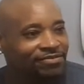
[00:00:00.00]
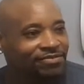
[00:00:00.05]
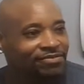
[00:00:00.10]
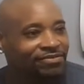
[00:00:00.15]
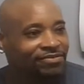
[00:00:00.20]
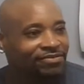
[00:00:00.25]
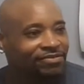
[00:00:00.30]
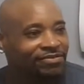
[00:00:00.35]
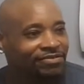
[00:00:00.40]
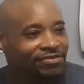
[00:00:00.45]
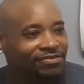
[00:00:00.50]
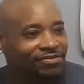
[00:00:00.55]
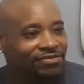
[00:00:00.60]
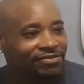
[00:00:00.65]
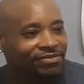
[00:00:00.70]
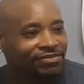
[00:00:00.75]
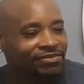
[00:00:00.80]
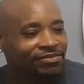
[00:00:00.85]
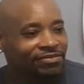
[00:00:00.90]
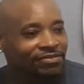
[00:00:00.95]

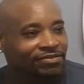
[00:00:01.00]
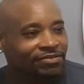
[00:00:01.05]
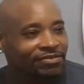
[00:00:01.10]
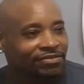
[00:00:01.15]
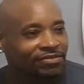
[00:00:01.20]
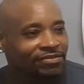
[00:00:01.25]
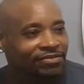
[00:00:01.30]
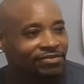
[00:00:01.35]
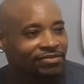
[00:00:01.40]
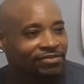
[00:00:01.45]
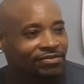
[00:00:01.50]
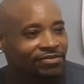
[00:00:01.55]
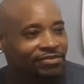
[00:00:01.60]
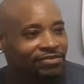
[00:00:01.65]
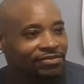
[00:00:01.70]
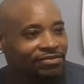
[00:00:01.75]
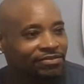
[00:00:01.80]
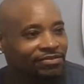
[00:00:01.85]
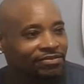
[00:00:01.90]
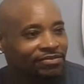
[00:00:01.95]

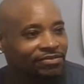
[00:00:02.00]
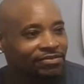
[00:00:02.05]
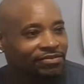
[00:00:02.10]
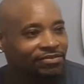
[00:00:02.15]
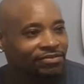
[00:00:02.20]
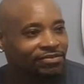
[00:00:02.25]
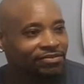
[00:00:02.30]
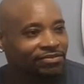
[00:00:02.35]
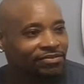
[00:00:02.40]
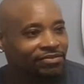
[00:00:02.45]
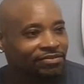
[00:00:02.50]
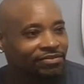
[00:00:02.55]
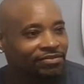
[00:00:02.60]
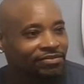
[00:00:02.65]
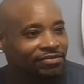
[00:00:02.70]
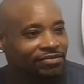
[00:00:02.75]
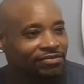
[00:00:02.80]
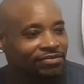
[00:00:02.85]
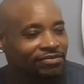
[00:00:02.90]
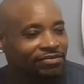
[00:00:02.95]

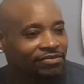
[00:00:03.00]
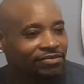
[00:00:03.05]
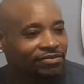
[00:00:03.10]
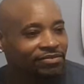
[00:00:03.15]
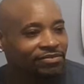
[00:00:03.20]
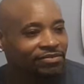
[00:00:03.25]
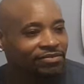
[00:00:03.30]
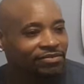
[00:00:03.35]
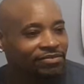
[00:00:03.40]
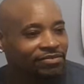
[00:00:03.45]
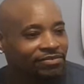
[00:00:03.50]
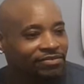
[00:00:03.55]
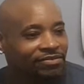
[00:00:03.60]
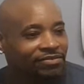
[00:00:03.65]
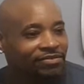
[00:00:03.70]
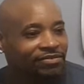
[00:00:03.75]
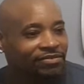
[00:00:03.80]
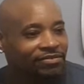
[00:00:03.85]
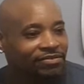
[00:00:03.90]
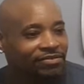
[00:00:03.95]

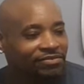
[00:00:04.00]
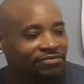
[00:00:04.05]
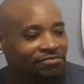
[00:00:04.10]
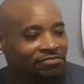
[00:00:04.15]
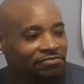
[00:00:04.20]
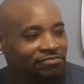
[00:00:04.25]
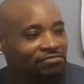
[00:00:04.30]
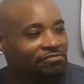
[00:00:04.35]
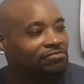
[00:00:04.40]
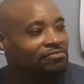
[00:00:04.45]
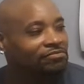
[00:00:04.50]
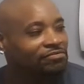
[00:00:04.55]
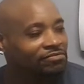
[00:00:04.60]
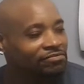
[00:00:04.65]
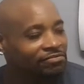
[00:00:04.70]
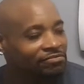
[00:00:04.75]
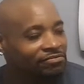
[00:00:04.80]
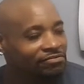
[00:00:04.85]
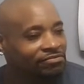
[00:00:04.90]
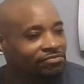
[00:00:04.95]

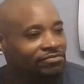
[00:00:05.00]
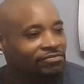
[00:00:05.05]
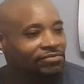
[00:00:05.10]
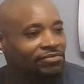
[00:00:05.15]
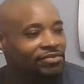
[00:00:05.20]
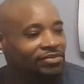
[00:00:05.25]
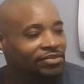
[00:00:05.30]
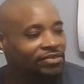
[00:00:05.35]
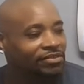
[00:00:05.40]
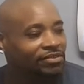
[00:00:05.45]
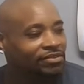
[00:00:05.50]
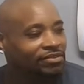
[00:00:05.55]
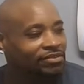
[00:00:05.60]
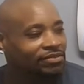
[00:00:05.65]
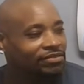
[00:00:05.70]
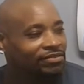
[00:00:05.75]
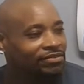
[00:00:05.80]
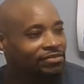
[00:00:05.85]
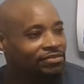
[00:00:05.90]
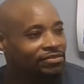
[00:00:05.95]

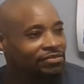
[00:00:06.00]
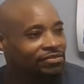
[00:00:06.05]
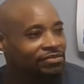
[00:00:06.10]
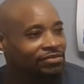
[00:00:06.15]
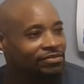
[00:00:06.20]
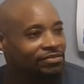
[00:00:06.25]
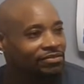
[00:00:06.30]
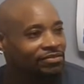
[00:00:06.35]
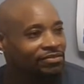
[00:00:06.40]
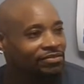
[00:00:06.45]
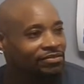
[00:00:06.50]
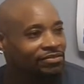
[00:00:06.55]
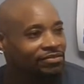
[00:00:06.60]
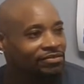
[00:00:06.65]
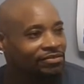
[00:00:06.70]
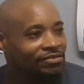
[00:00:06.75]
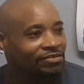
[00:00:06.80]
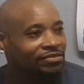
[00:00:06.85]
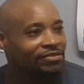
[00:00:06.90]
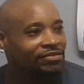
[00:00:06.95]

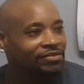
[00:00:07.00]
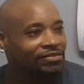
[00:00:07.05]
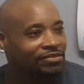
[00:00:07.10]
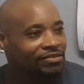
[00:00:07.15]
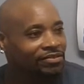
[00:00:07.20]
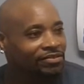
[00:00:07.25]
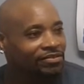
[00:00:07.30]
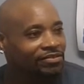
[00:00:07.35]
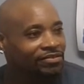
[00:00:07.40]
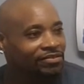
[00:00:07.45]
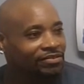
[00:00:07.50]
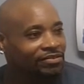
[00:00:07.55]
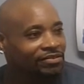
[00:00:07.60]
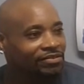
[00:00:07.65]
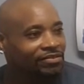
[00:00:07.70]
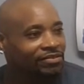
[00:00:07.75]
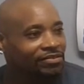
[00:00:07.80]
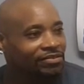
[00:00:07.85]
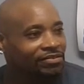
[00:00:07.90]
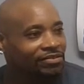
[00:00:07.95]
(silent)